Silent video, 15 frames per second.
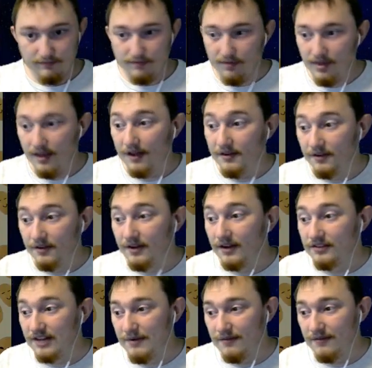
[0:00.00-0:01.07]
Until next
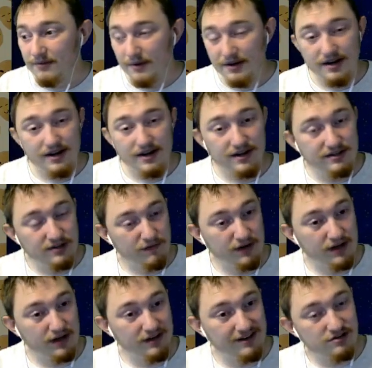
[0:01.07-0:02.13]
time, everyone, don't
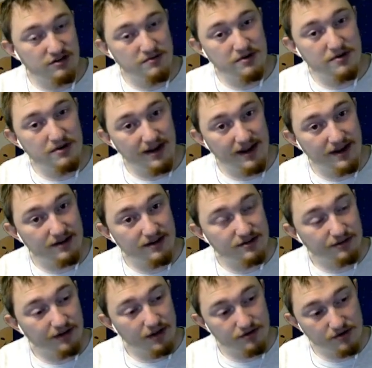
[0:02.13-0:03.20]
forget to contribute, and,
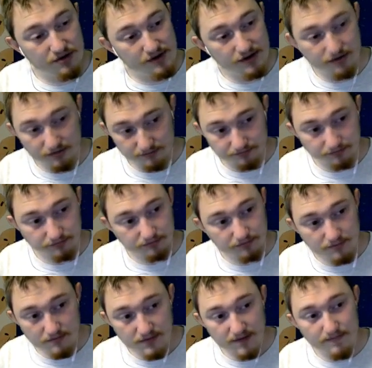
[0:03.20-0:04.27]
as always,
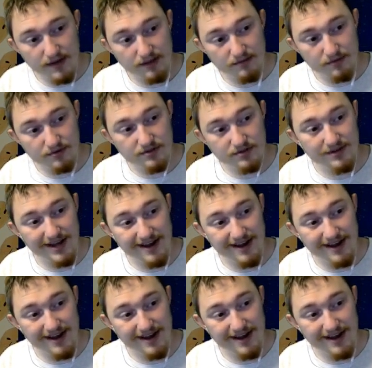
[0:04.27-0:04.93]
make the most of your day.